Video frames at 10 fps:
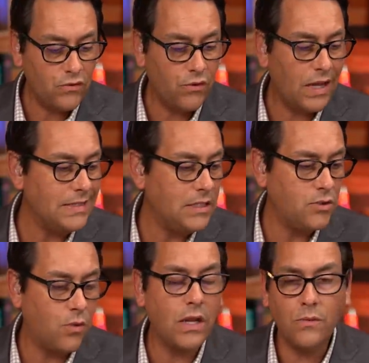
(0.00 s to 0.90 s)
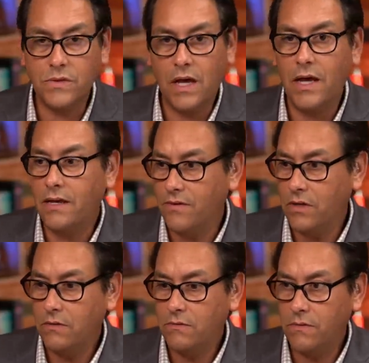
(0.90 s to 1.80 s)
So yeah. 1920 was the height of
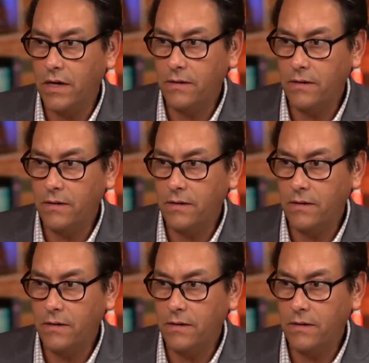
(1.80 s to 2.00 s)
it, right?